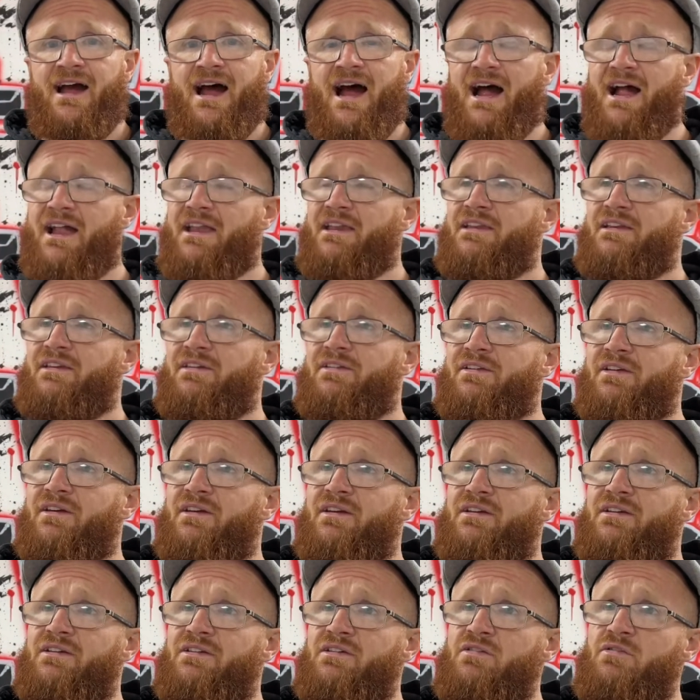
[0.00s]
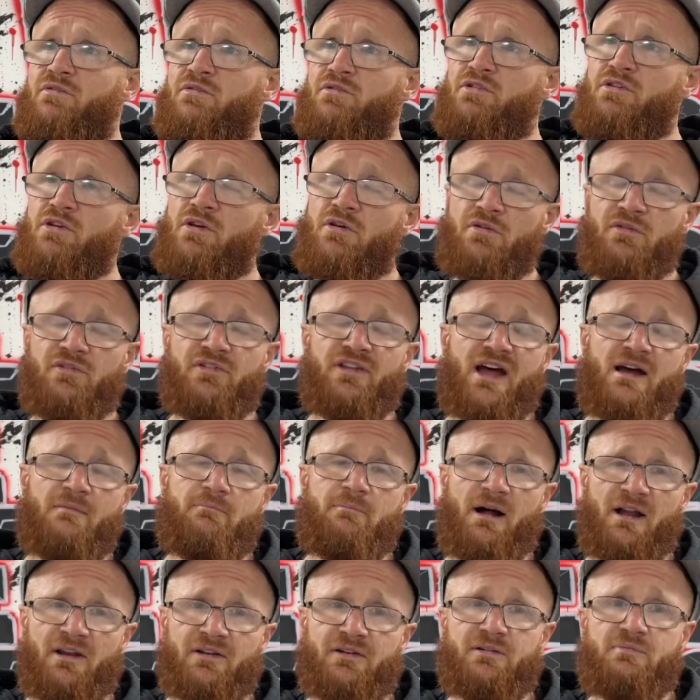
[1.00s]
and you use
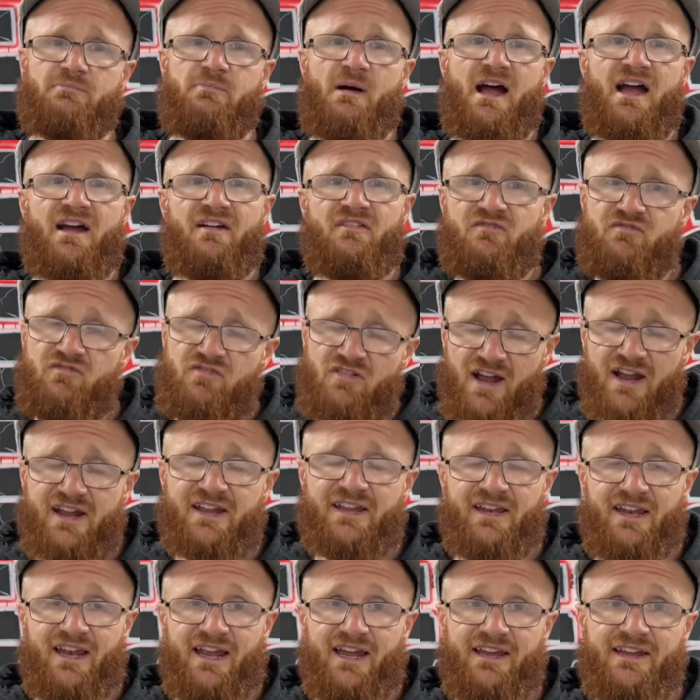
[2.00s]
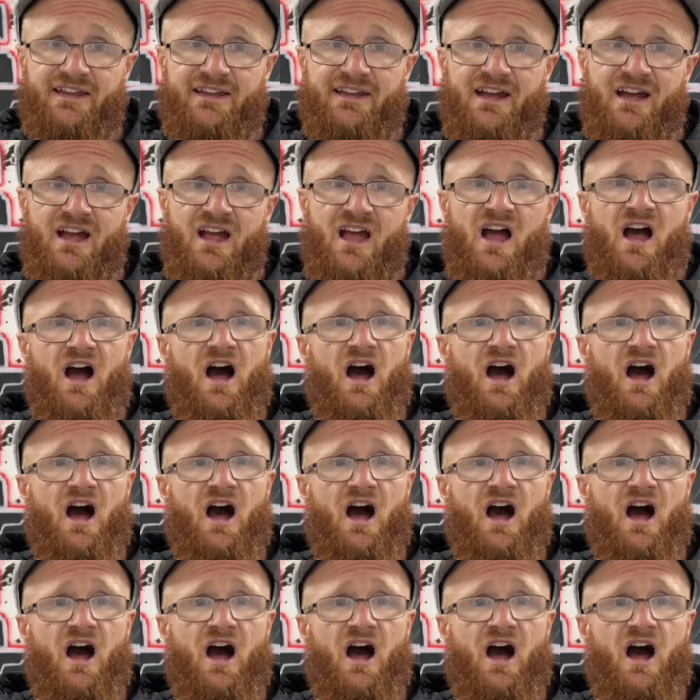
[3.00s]
that punch bag regularly,